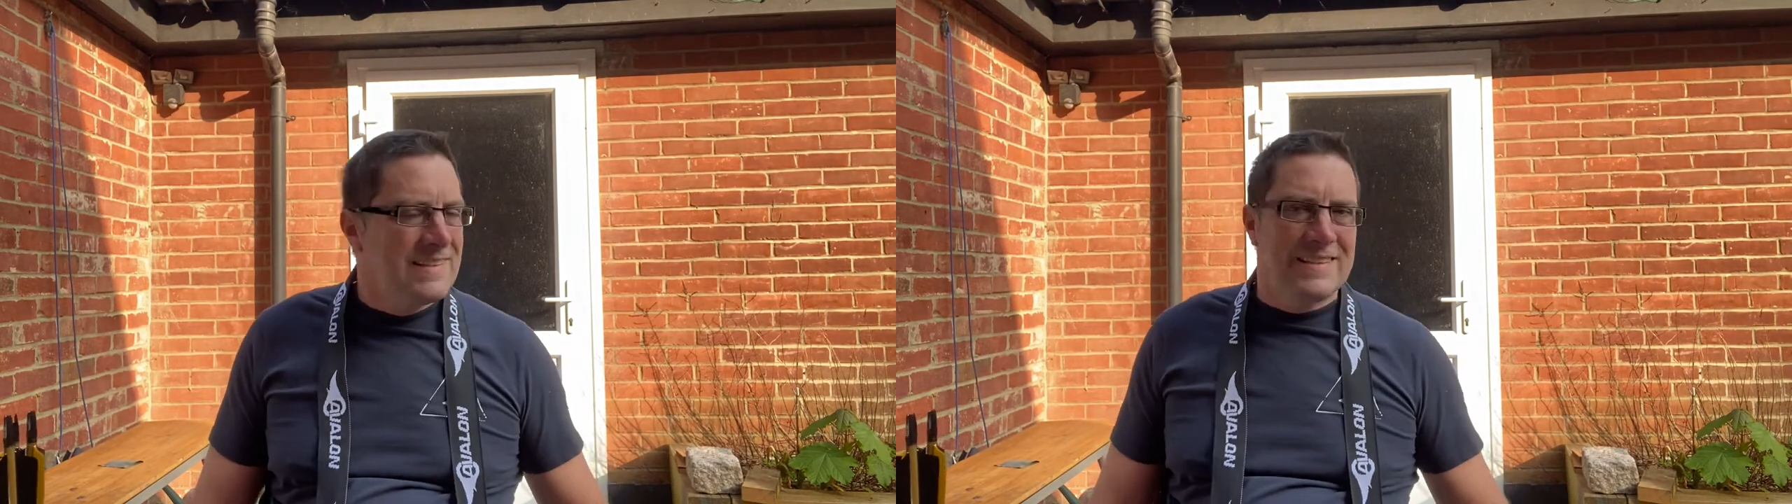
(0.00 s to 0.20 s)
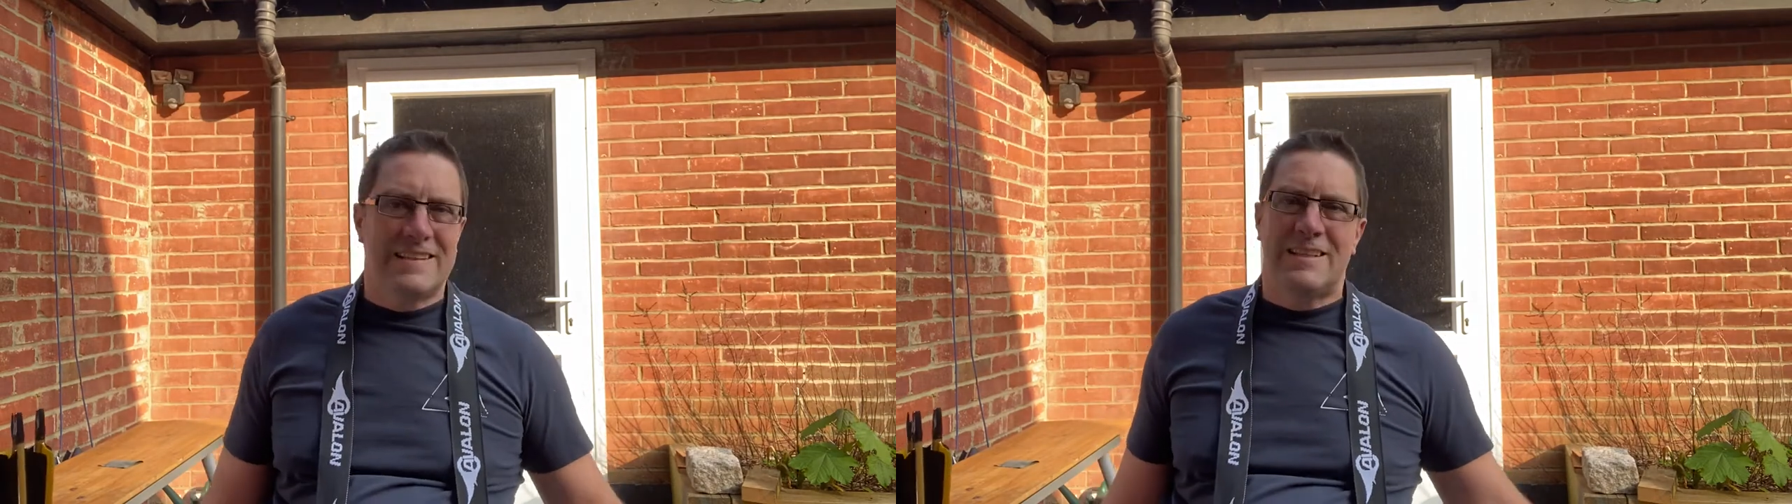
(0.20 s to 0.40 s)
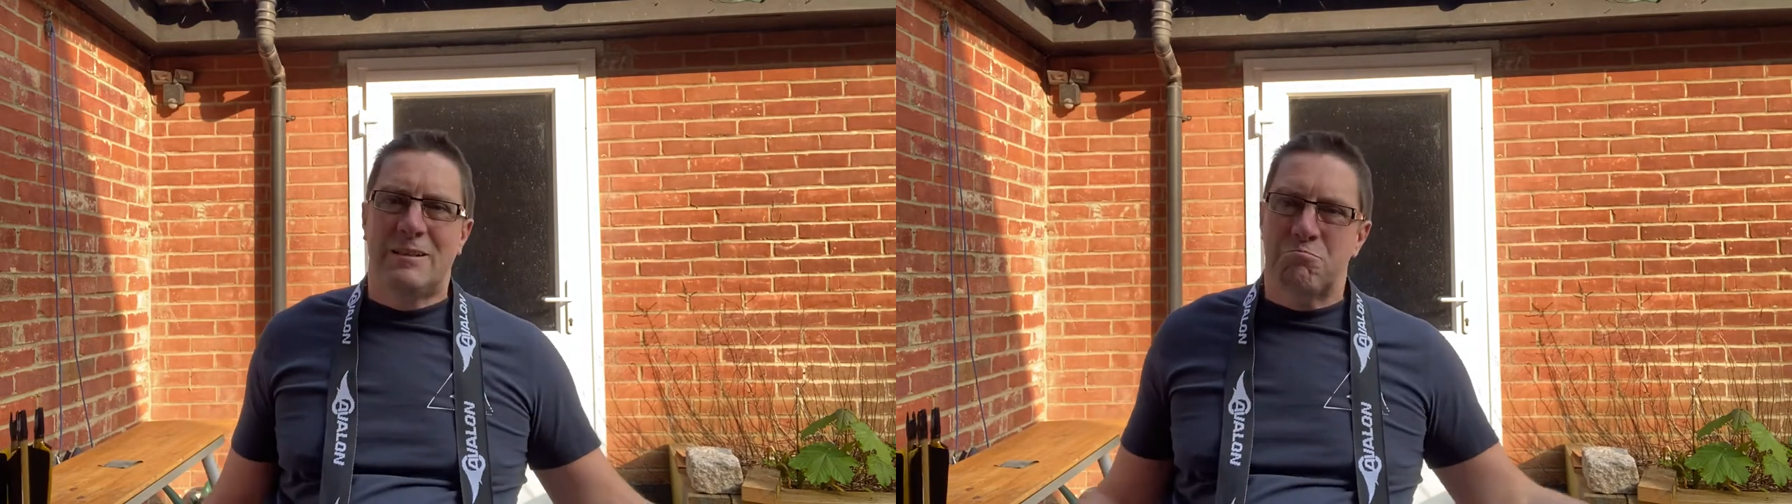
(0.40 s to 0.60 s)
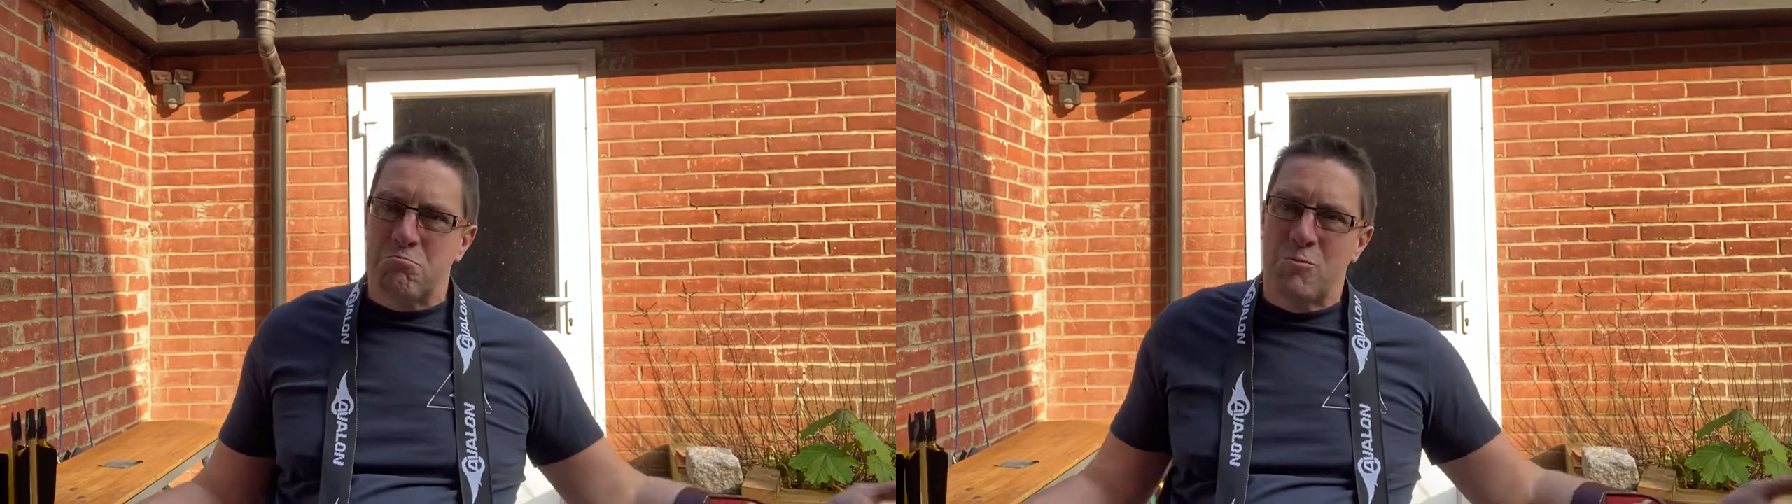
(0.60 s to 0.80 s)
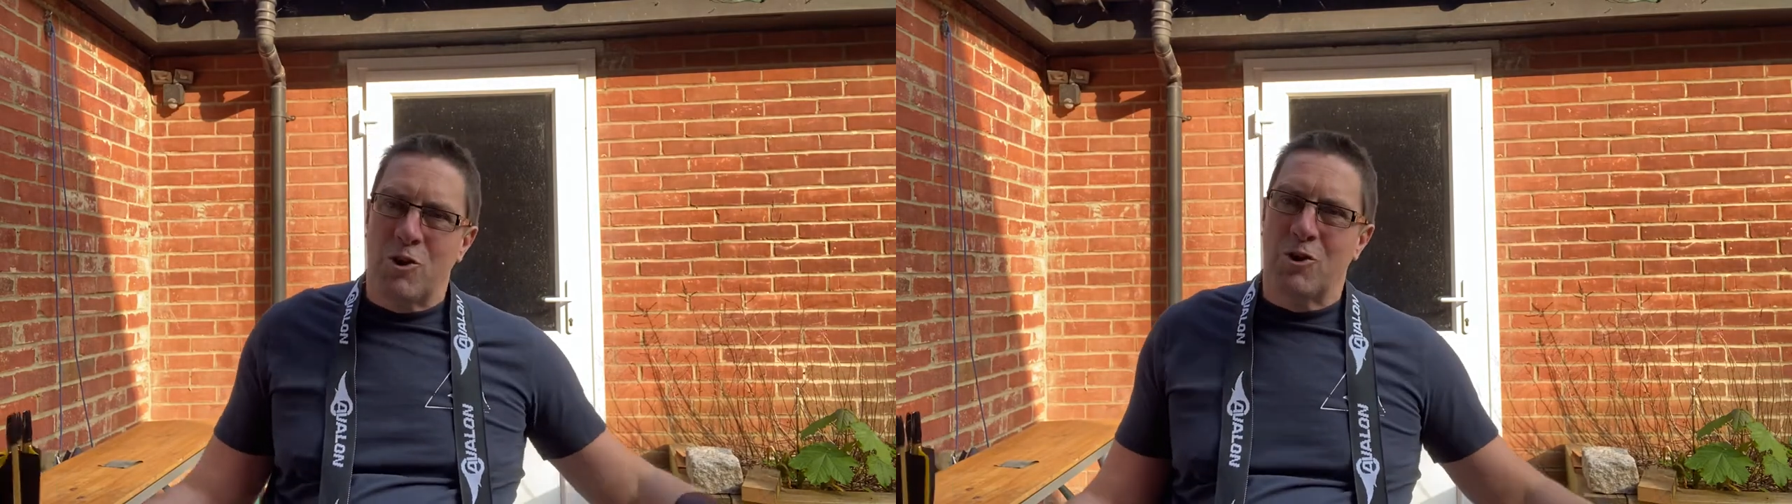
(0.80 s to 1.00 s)
uh,
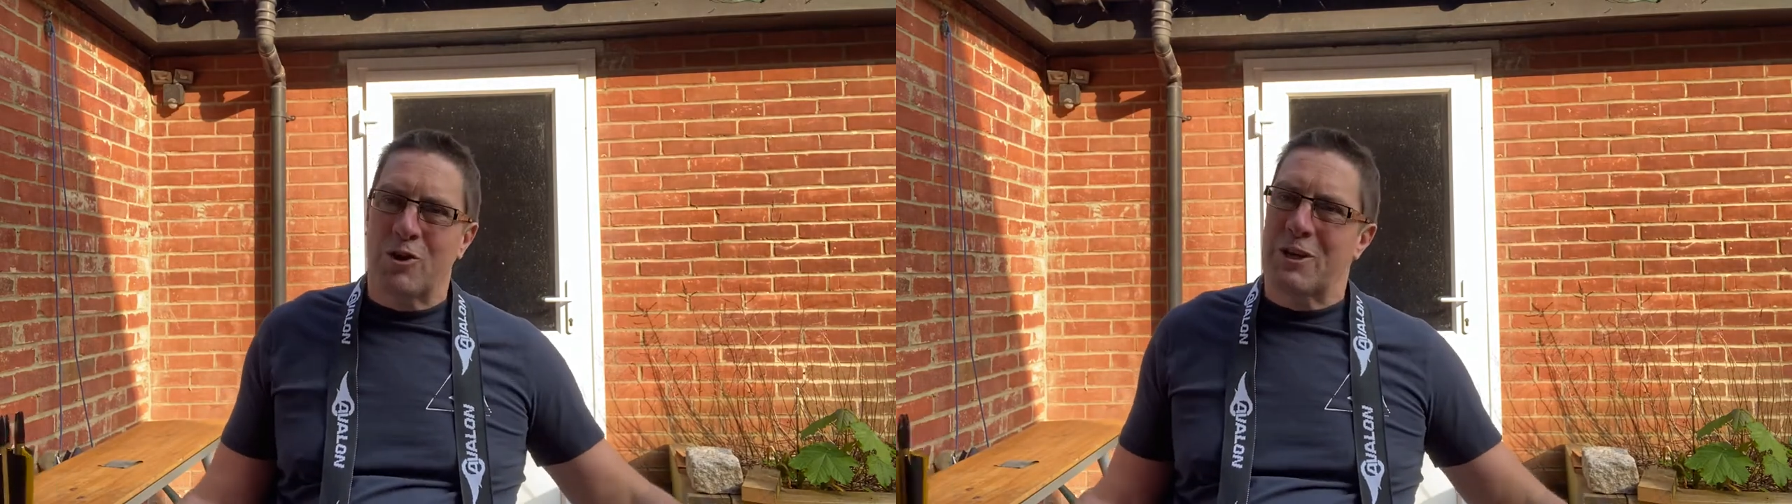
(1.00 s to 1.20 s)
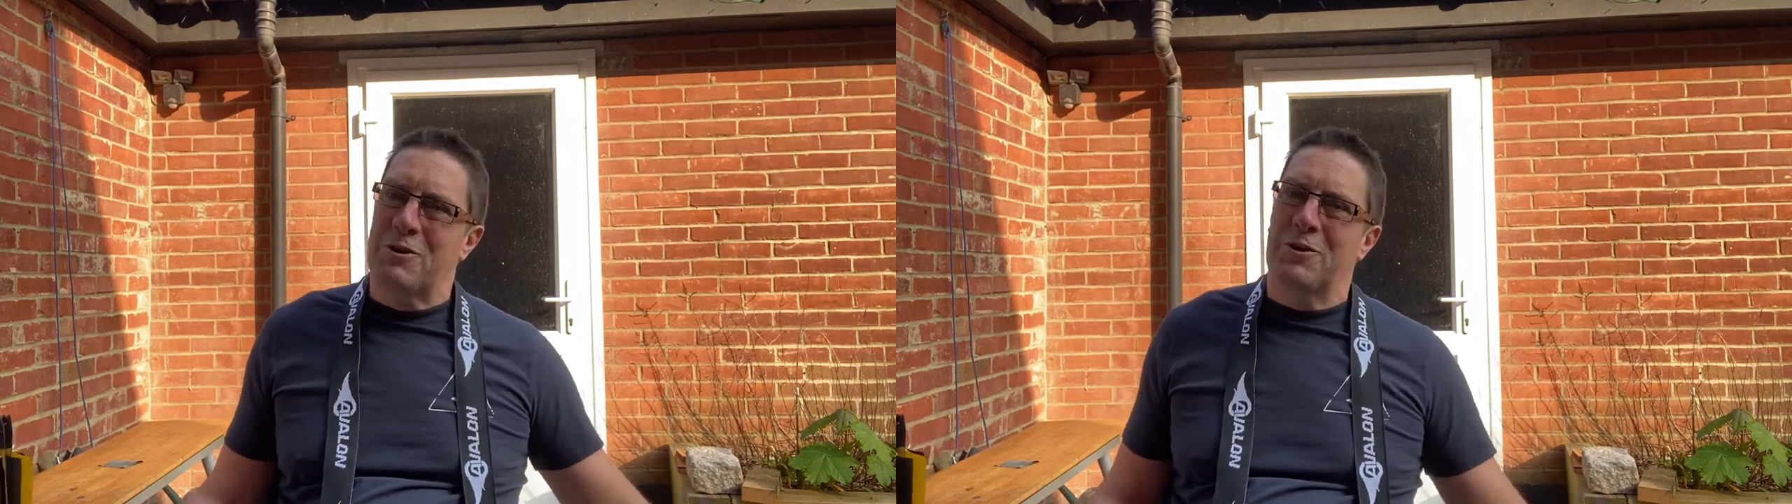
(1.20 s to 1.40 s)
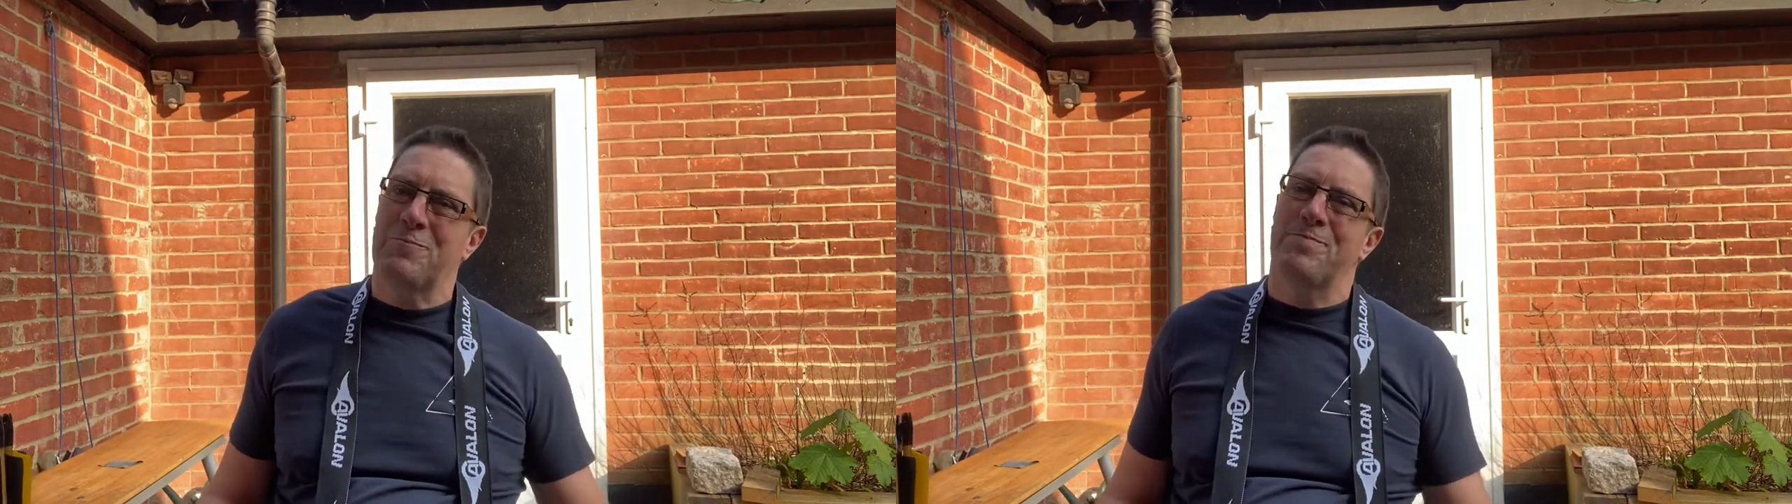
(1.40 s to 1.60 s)
not a lot going on.